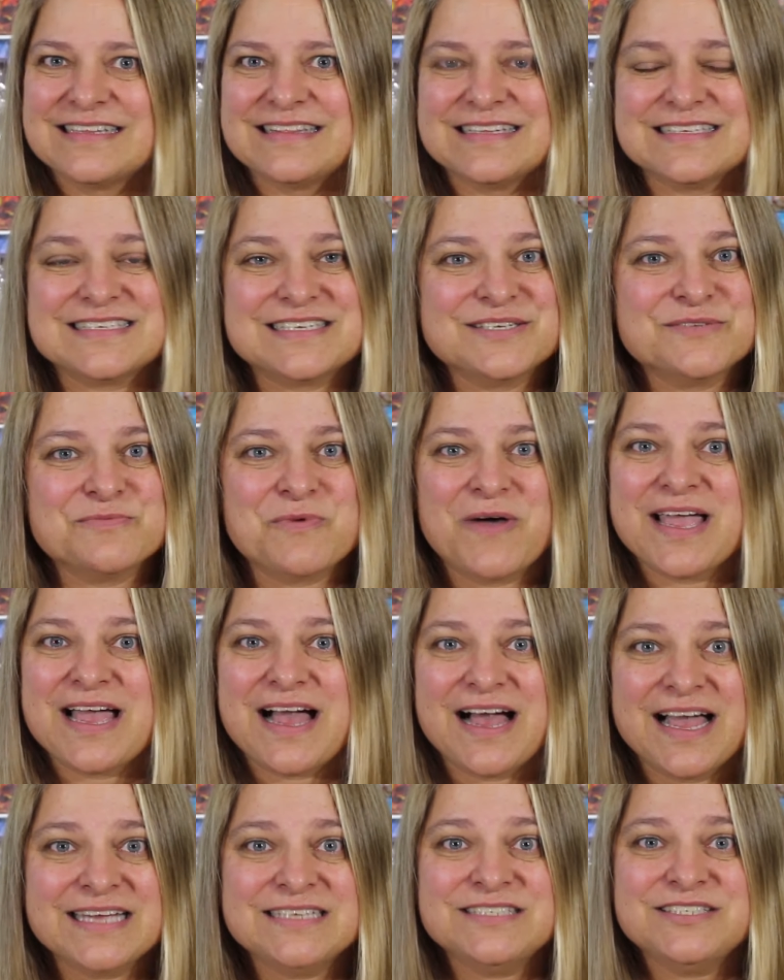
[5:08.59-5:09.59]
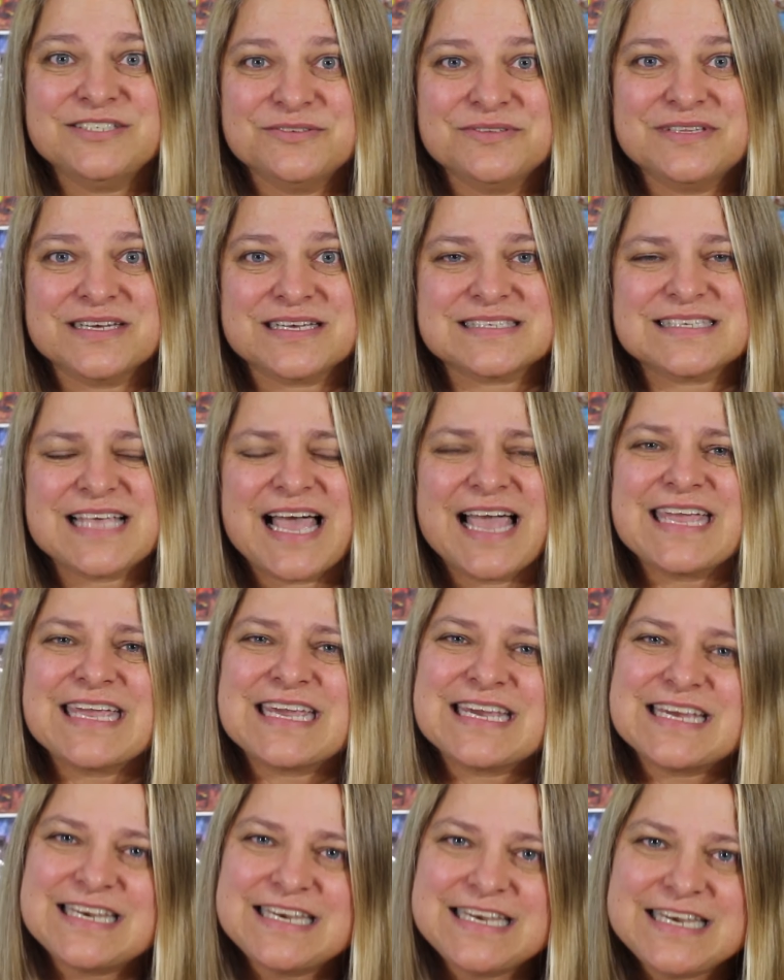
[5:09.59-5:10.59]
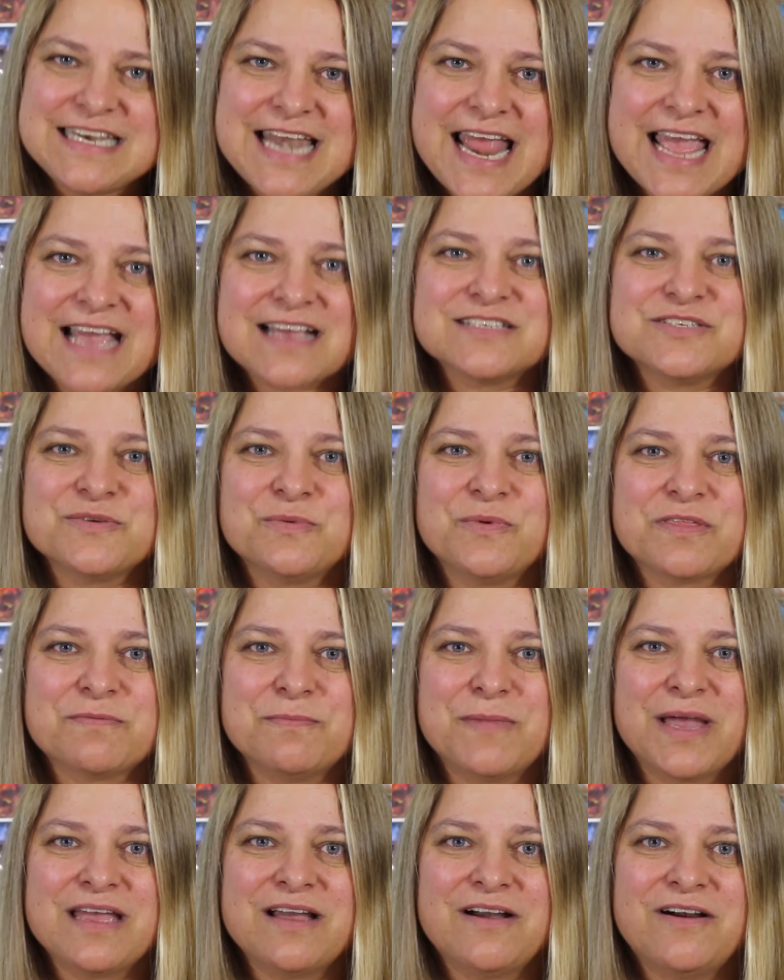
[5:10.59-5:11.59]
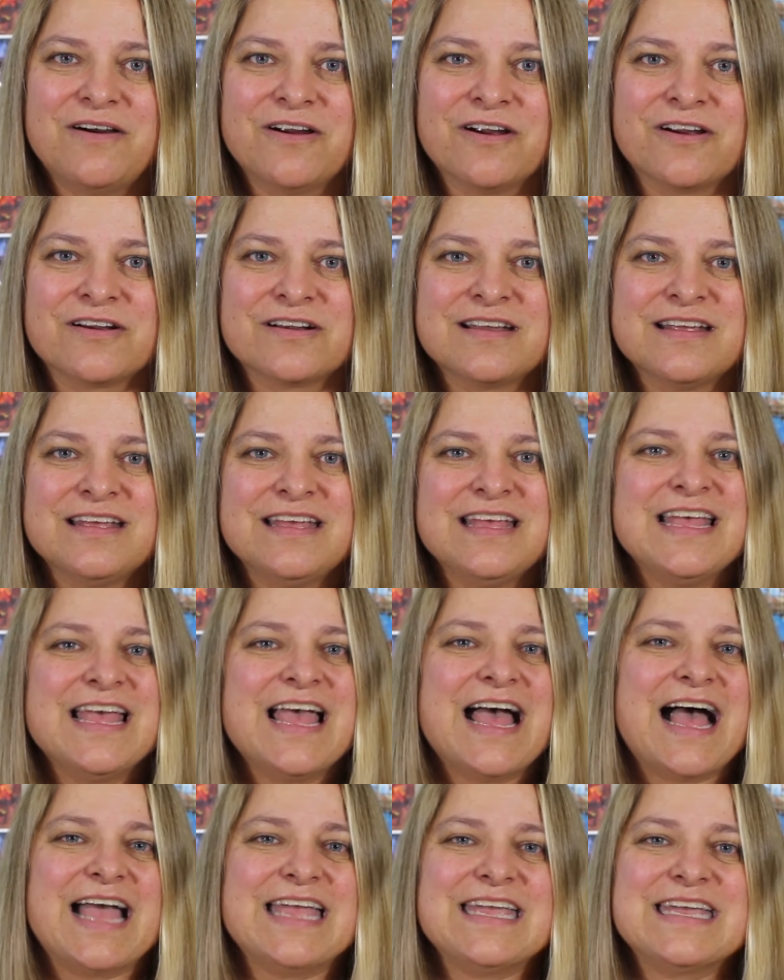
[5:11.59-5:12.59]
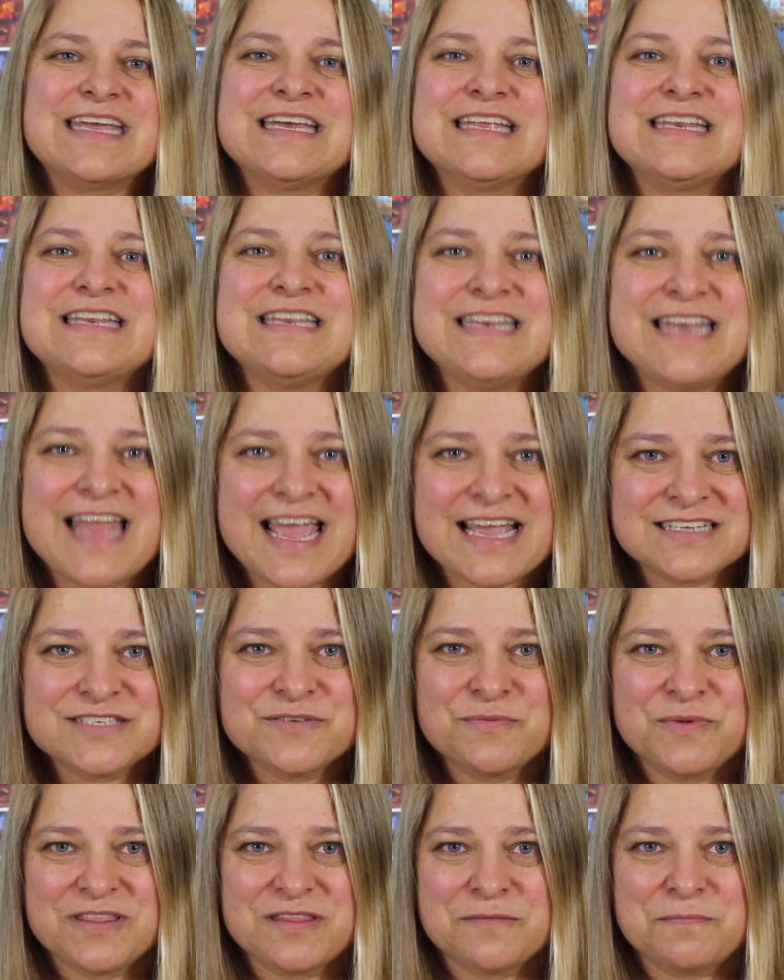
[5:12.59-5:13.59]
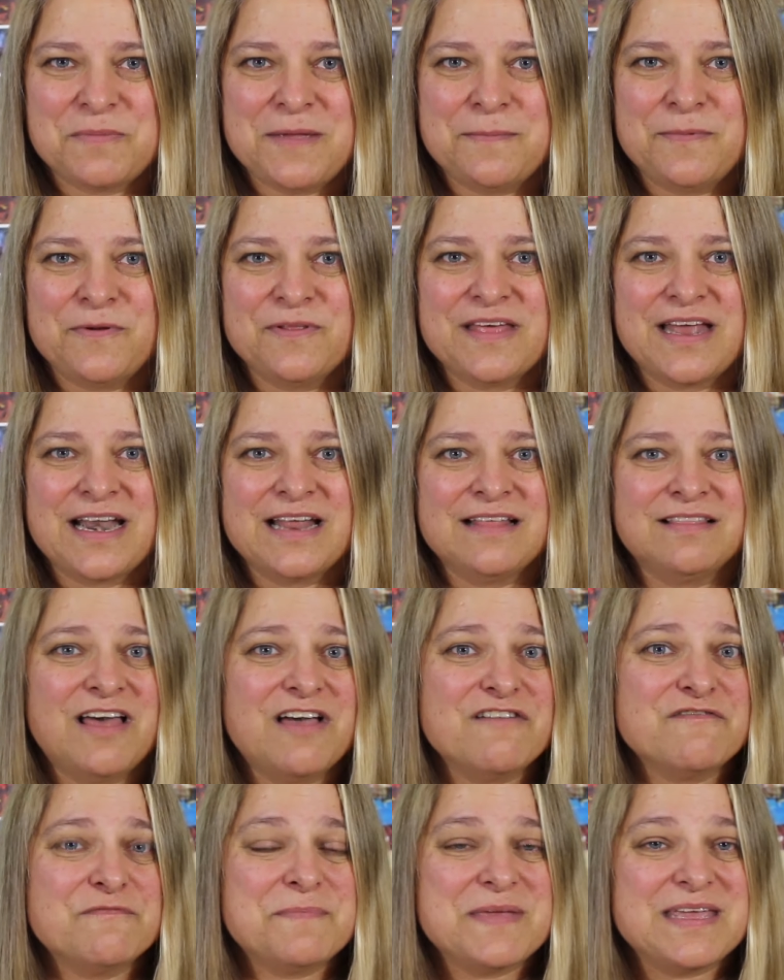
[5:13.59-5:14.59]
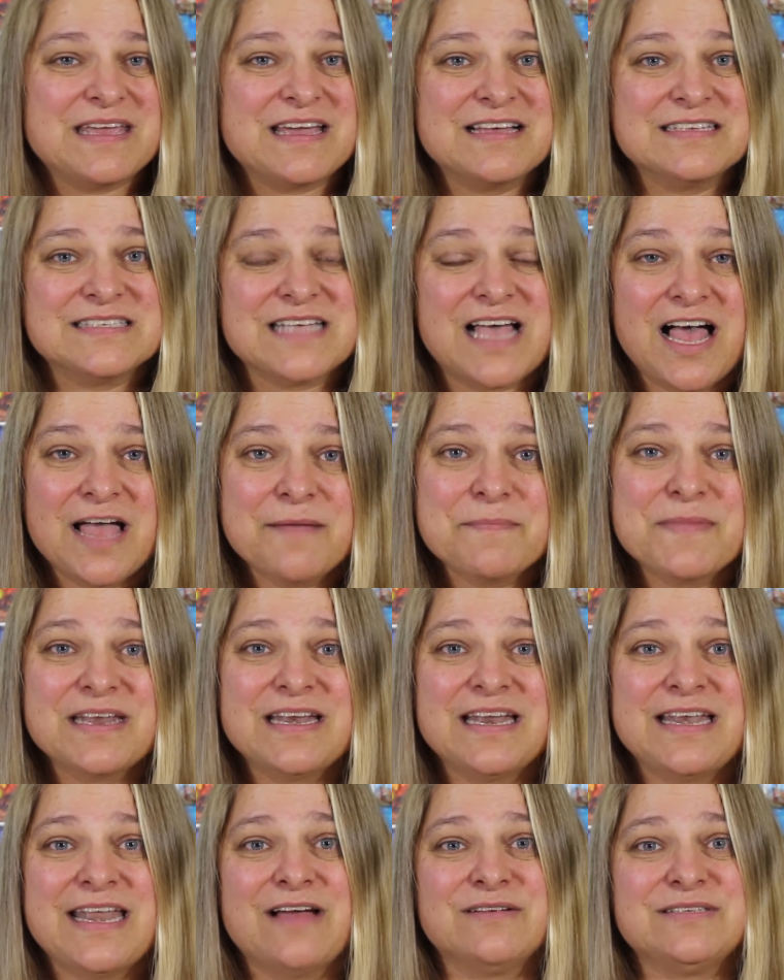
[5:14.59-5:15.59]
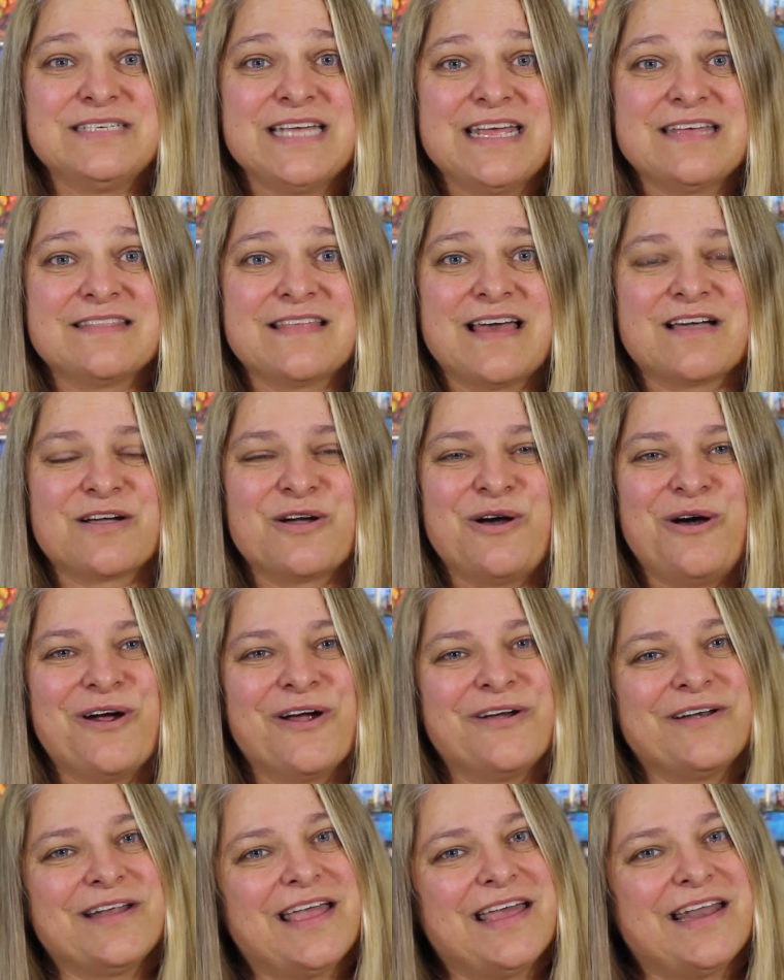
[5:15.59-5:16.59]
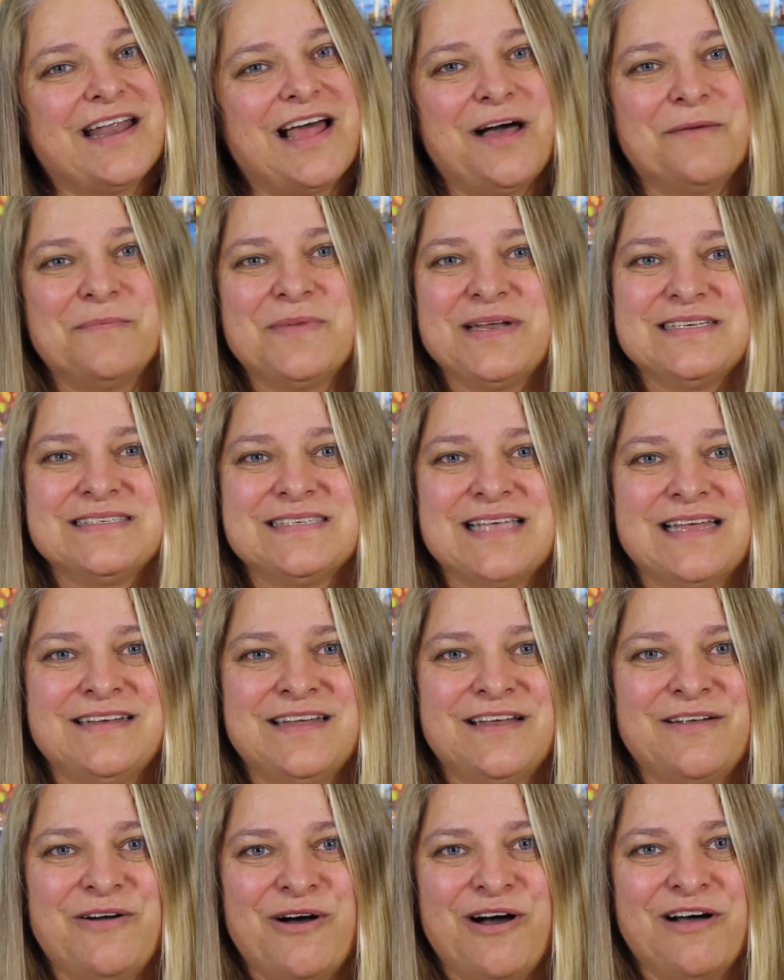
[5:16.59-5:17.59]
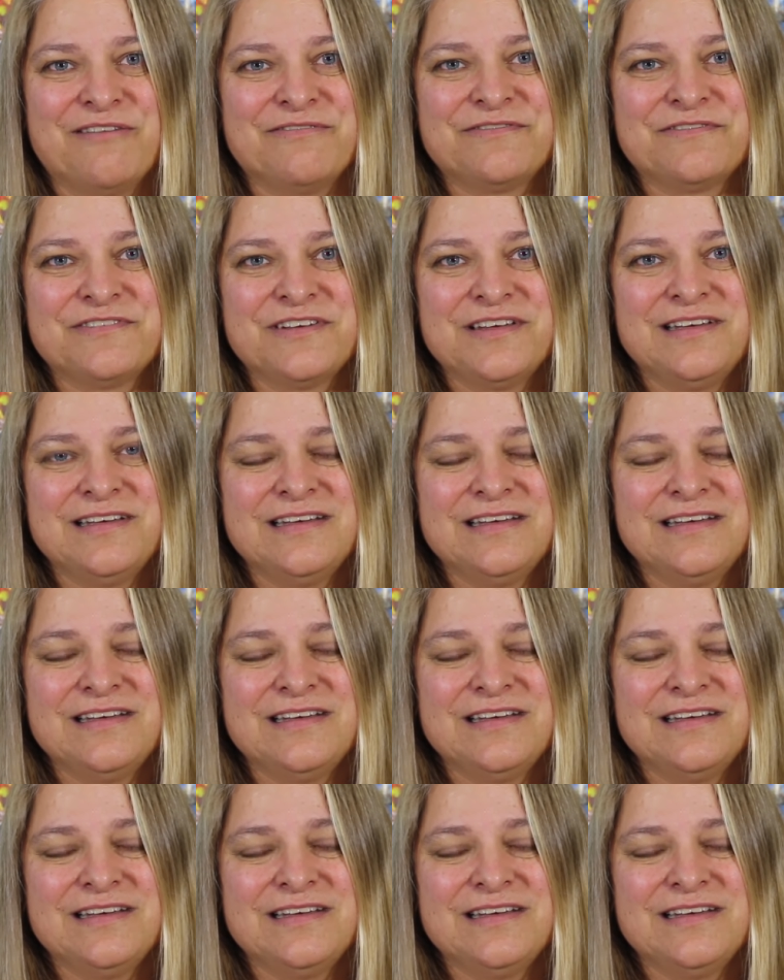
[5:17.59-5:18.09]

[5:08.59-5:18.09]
This is why I do this. I connect with my art. I connect with the people that I love because I'm gonna now take that card and I'm gonna send it off